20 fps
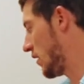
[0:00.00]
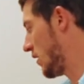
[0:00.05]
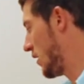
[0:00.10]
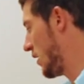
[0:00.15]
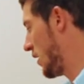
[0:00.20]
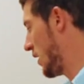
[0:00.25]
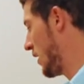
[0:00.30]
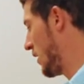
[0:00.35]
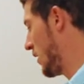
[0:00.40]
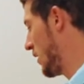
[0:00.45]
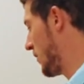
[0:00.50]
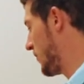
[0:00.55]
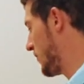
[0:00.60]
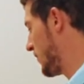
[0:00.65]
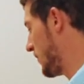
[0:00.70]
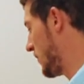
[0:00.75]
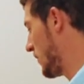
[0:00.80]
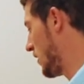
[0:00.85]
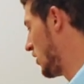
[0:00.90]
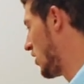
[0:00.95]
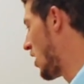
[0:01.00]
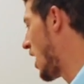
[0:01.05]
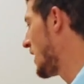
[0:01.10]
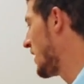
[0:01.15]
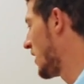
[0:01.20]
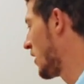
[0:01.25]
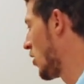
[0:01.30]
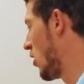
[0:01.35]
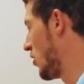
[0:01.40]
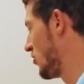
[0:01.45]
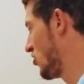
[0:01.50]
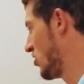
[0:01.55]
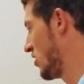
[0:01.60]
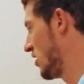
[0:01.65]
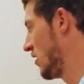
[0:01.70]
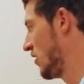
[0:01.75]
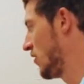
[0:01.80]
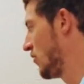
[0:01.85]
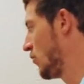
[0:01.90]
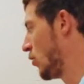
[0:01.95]
the lighter
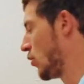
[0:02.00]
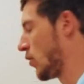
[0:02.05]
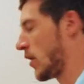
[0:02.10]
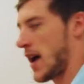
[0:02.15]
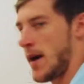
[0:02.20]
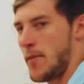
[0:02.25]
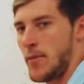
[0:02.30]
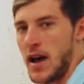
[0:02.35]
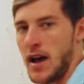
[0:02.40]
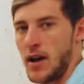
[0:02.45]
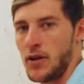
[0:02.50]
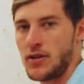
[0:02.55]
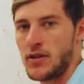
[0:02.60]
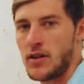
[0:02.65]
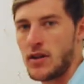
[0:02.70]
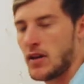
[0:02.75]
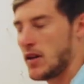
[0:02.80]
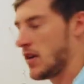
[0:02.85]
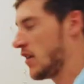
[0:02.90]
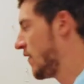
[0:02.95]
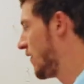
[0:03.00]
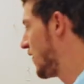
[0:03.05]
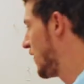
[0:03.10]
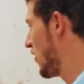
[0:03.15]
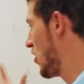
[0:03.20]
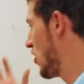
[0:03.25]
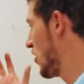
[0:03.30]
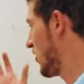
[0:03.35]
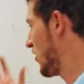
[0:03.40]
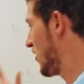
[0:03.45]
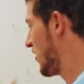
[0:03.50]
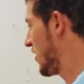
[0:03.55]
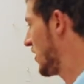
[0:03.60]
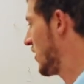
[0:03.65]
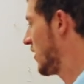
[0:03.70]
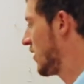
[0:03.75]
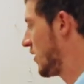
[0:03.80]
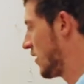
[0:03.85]
congeners will come out first.